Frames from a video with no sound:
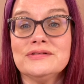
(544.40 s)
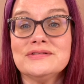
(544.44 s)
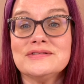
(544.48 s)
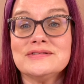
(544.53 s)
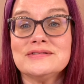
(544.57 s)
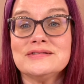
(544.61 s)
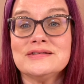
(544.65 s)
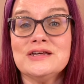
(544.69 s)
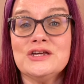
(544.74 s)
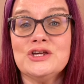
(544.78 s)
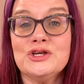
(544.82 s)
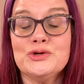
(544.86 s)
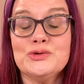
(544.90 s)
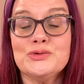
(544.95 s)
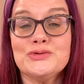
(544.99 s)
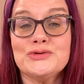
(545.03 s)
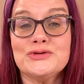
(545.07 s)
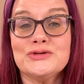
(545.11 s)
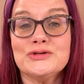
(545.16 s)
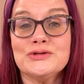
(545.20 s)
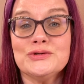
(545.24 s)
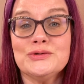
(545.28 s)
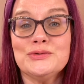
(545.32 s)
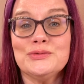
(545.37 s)
see you
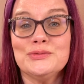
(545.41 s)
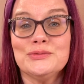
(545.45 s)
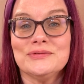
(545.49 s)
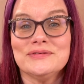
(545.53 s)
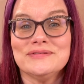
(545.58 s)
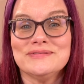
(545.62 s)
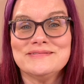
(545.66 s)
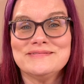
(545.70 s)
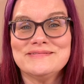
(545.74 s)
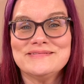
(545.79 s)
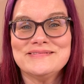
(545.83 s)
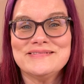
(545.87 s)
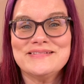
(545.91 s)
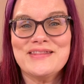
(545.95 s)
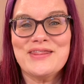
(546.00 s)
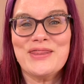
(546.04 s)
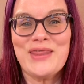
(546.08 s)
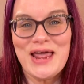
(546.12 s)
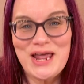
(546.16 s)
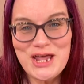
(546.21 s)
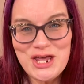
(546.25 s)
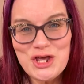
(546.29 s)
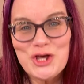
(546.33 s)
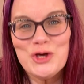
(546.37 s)
soon.
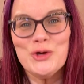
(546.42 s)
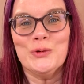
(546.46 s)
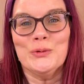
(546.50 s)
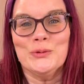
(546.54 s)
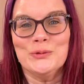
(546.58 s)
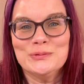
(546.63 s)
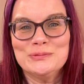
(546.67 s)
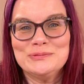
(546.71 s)
Thank you.